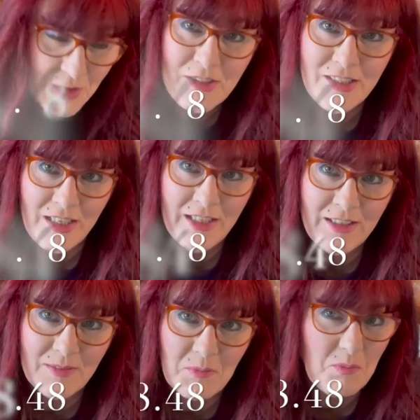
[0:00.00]
see it,
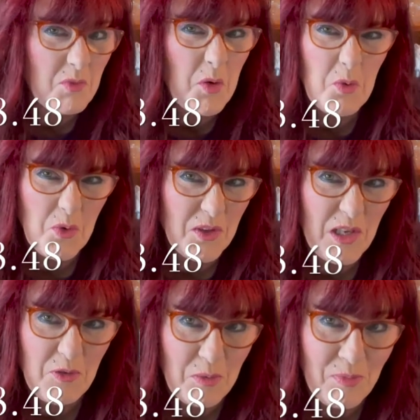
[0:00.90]
worth
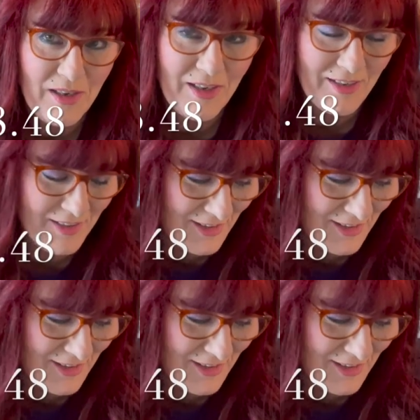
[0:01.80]
every penny.